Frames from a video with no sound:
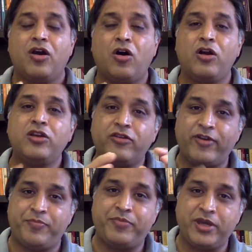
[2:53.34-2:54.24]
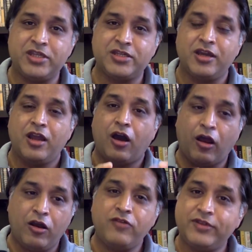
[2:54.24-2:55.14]
on your web page
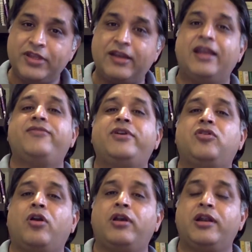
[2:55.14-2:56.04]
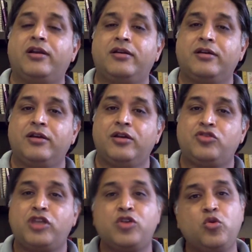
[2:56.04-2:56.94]
along with the relevant content,
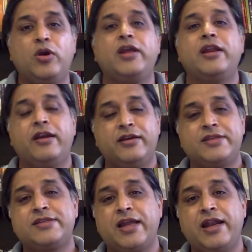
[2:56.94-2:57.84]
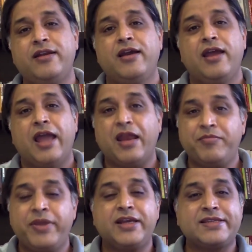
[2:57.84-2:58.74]
so that Google can understand
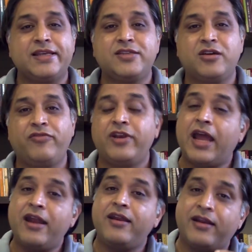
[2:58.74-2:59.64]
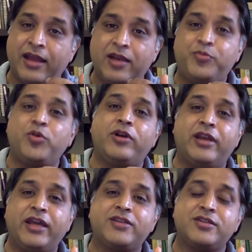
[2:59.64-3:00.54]
and make a sense of it and help you
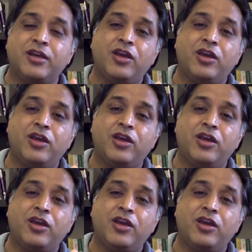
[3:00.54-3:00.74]
index